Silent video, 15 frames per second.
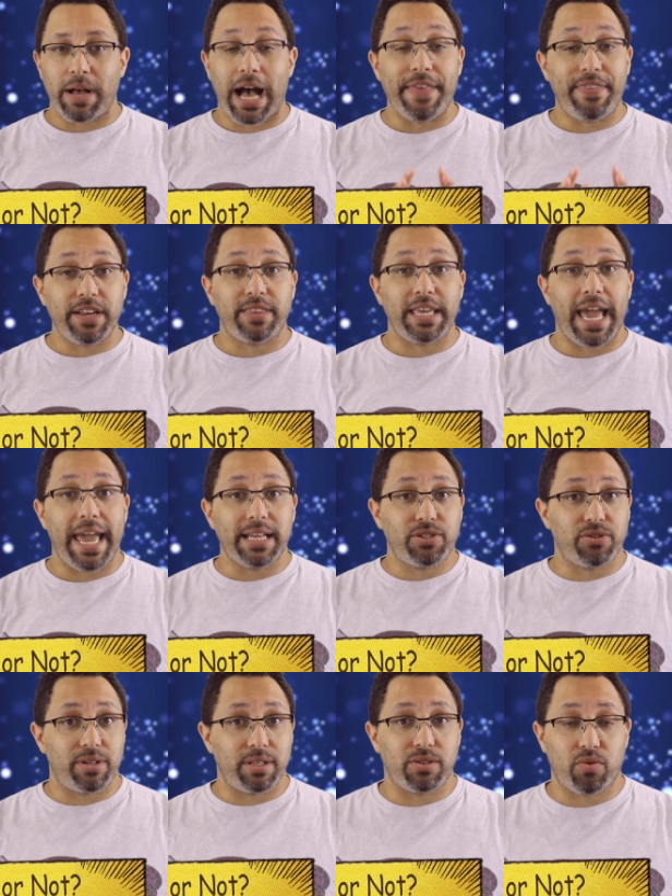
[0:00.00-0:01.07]
I think the
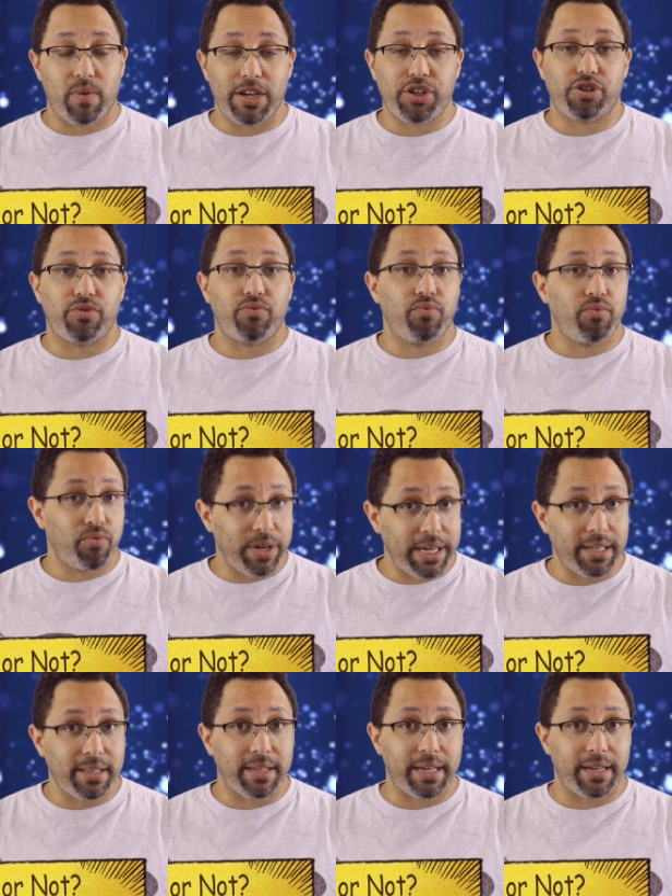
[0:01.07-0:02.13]
answer to this question
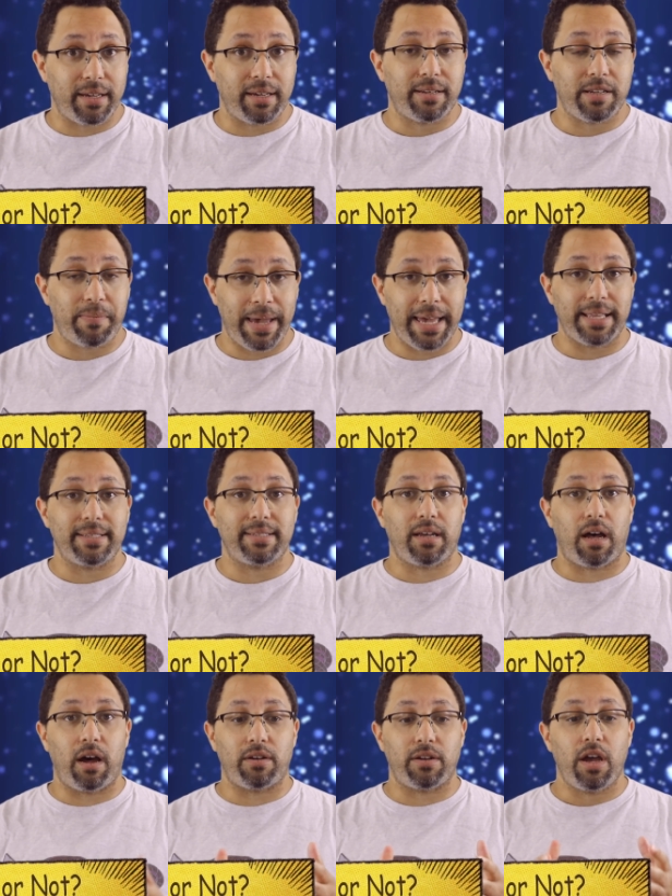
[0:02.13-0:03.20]
really depends
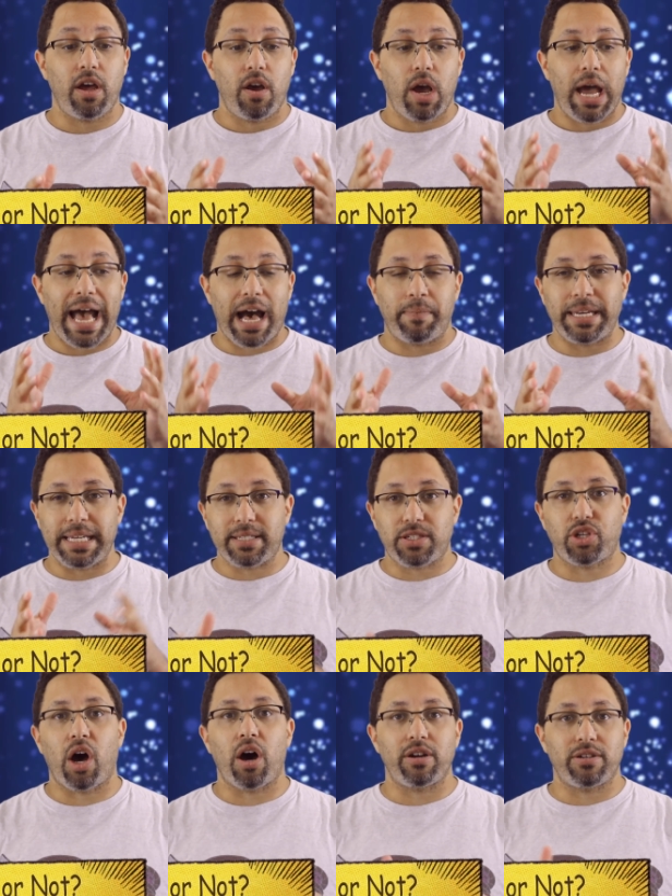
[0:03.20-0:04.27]
on how many
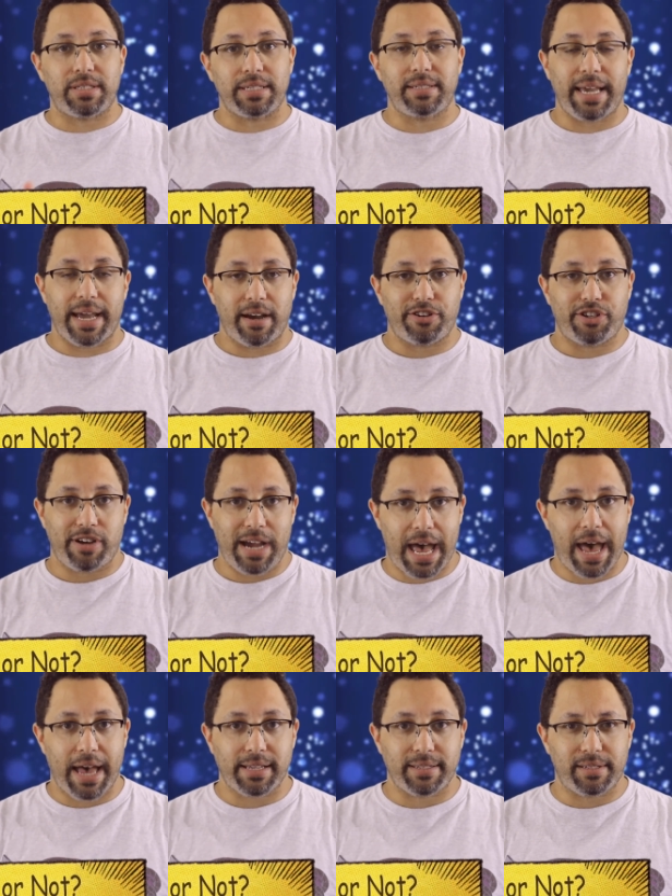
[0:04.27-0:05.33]
stars this character
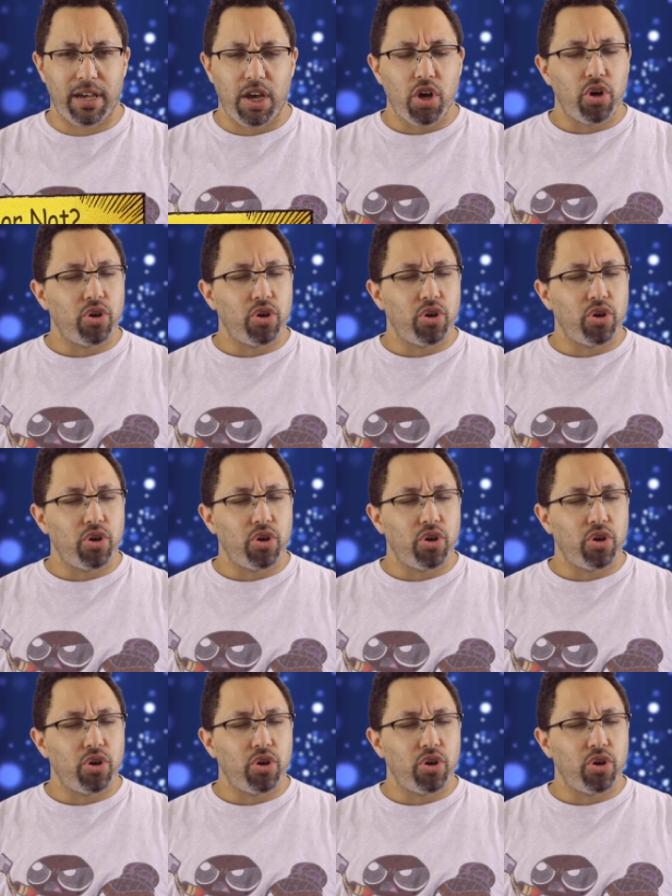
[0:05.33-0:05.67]
has.